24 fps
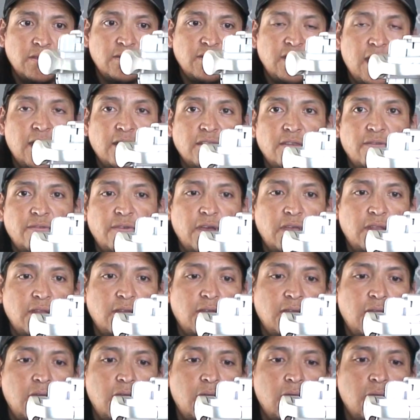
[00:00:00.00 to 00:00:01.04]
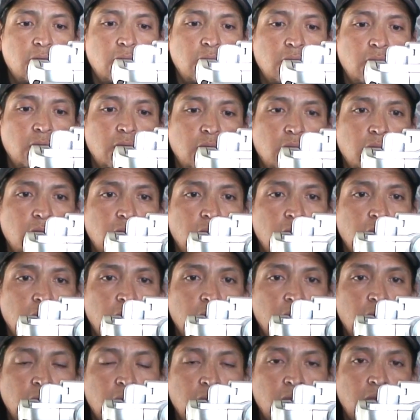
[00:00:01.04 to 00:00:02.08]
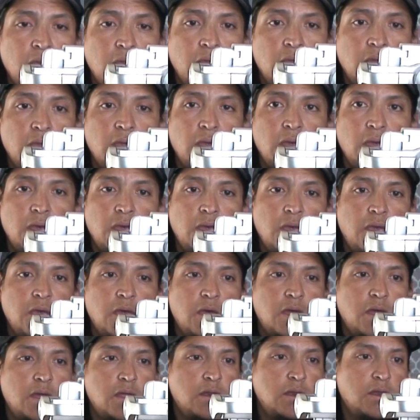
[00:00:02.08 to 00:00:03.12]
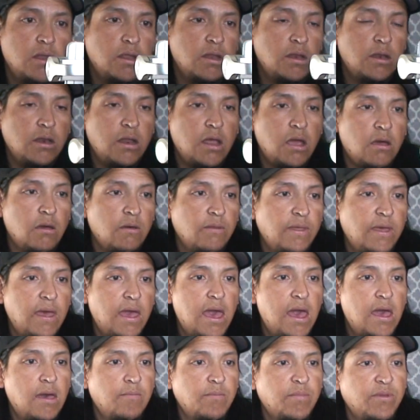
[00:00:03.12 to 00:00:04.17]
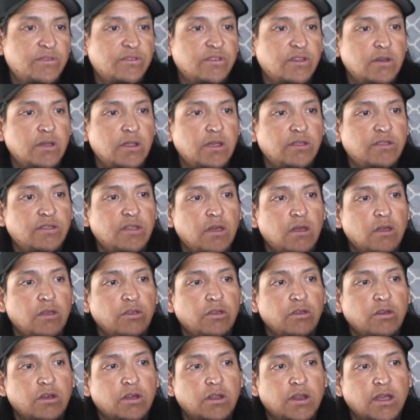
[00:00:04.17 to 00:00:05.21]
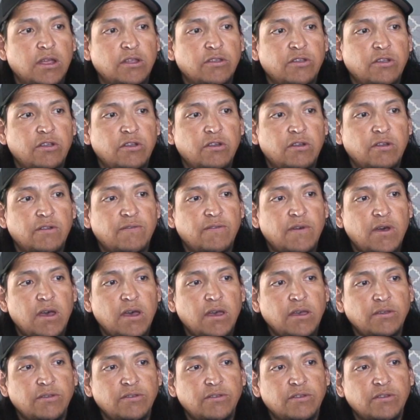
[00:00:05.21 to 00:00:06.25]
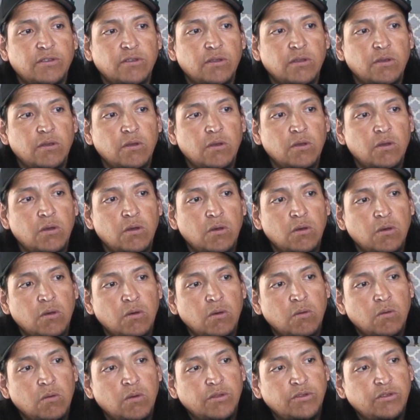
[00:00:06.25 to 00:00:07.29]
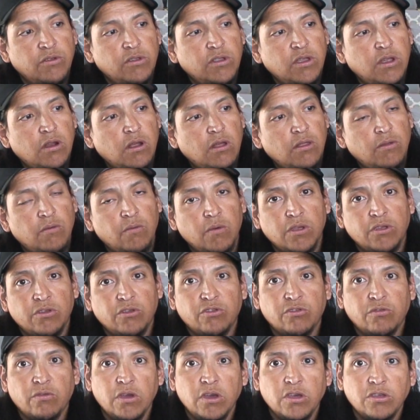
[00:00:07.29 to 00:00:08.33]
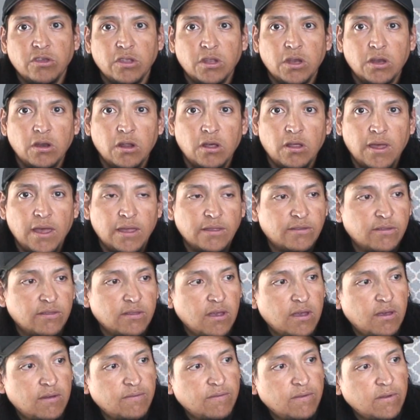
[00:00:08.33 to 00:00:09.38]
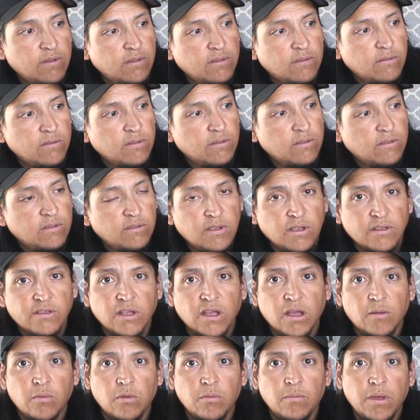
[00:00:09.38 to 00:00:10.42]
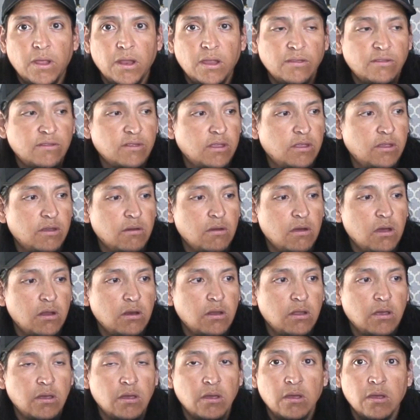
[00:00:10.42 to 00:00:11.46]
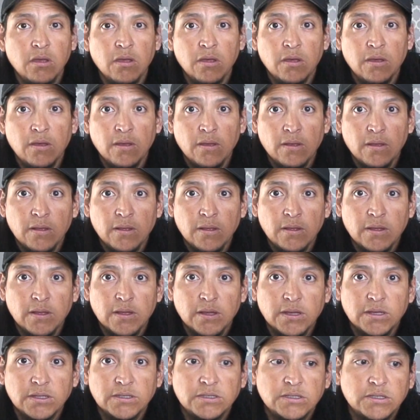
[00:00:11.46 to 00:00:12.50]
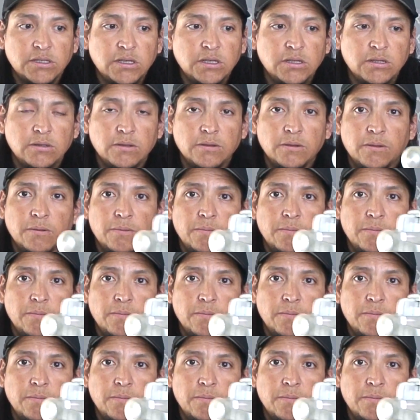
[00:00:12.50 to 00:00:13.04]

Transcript: It's activated now. And now the app is going to tell you connect to your device. Once you did all the registration and all that stuff, takes a couple minutes and you're on. That's it.